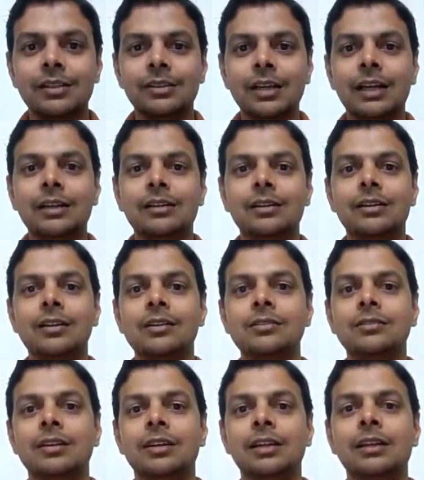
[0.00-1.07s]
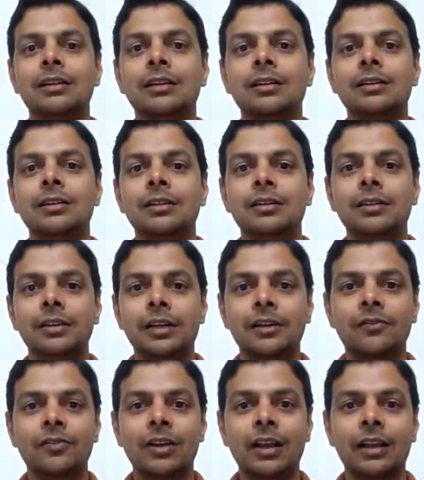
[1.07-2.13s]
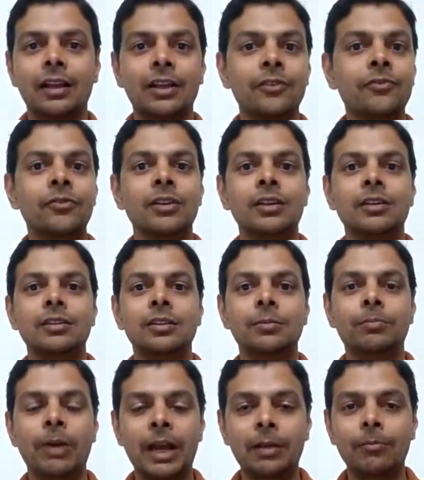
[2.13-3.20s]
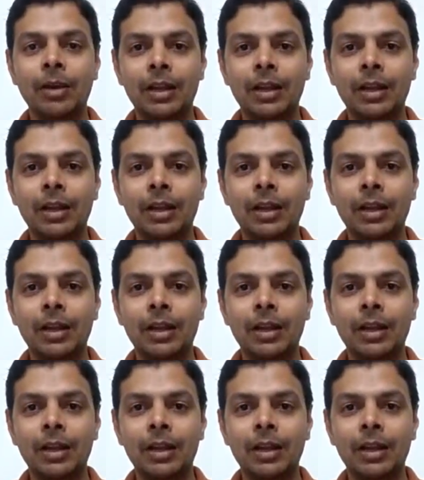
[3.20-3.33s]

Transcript: that is again a red flag. If the bank